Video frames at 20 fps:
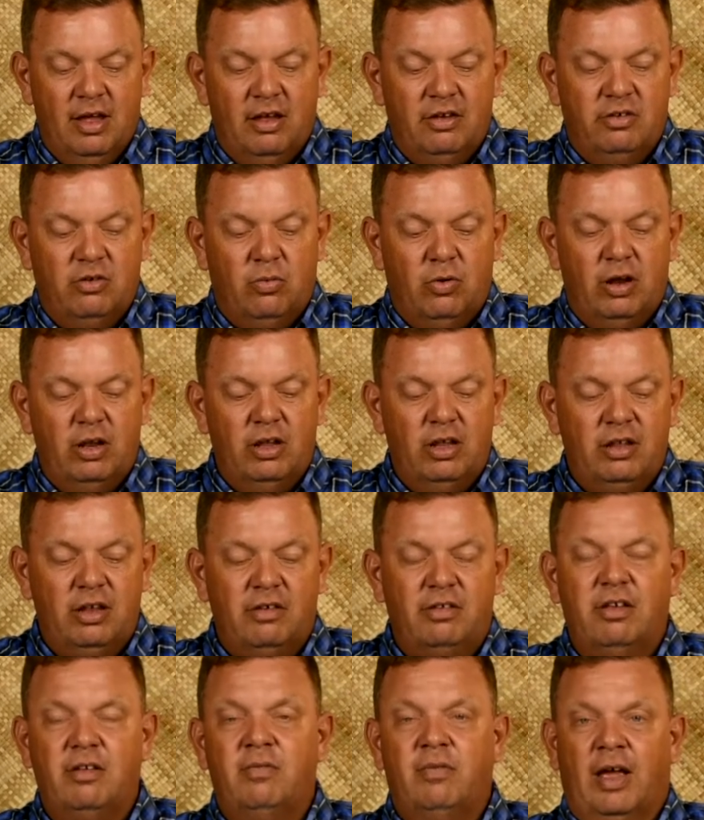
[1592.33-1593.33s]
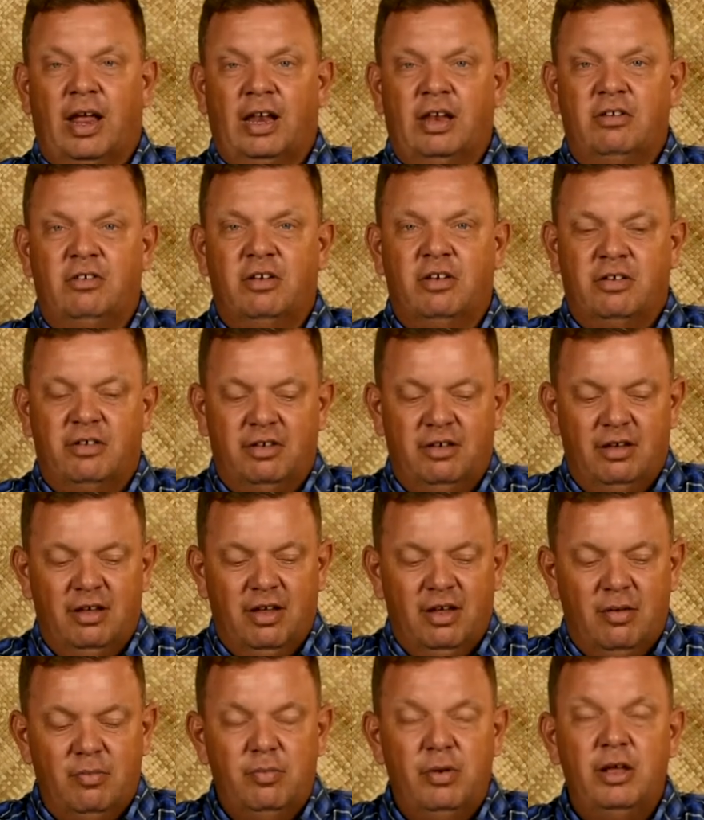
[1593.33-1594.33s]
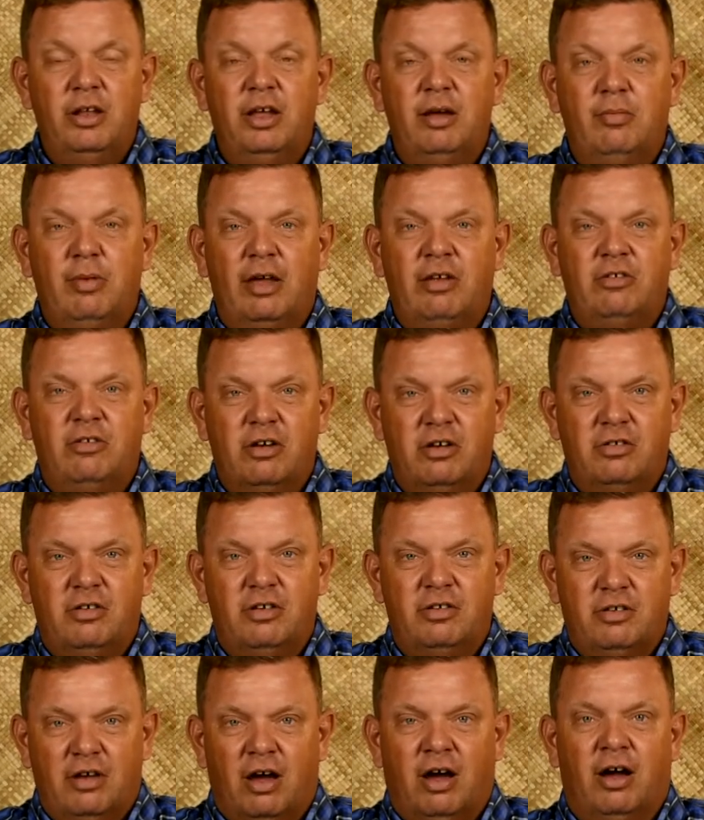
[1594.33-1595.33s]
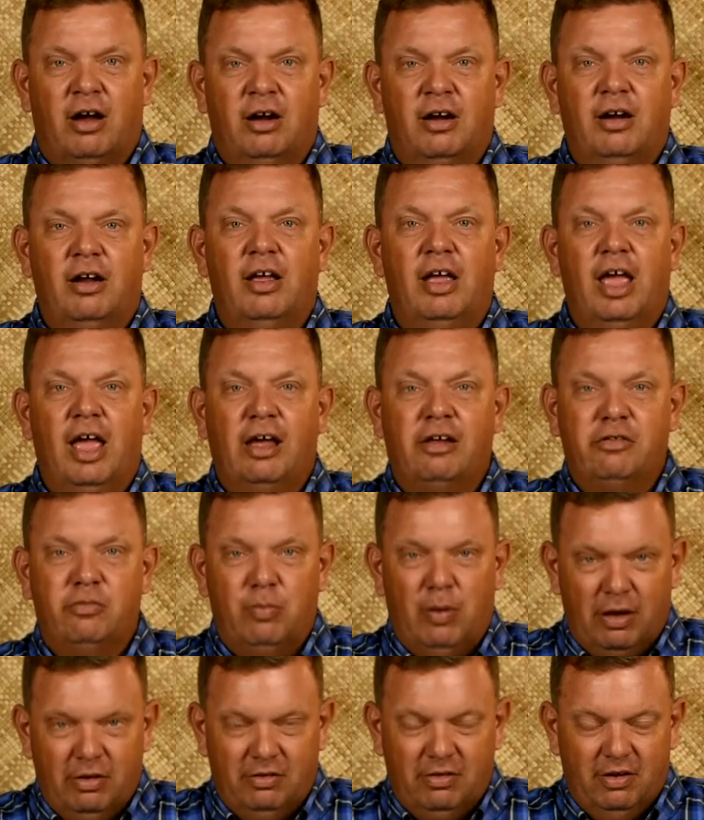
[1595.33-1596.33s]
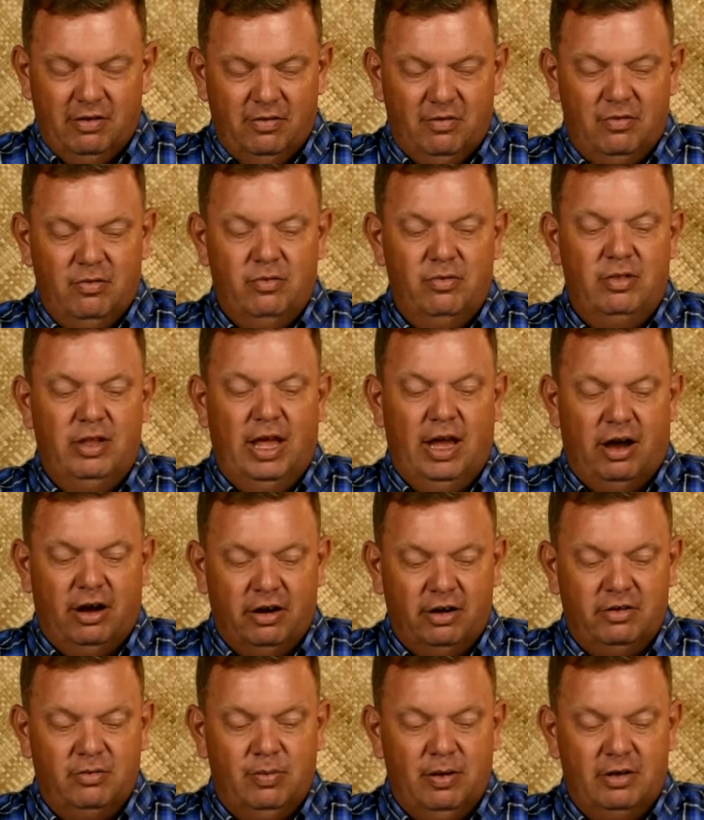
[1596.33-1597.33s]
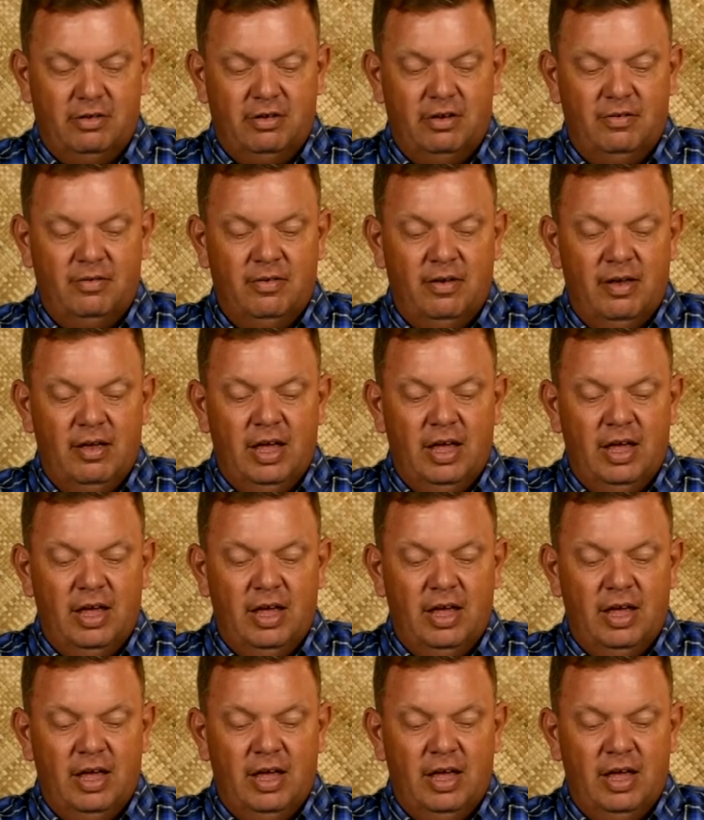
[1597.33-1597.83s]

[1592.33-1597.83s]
So what are the disadvantages? Building-based churches are expensive. They are expensive.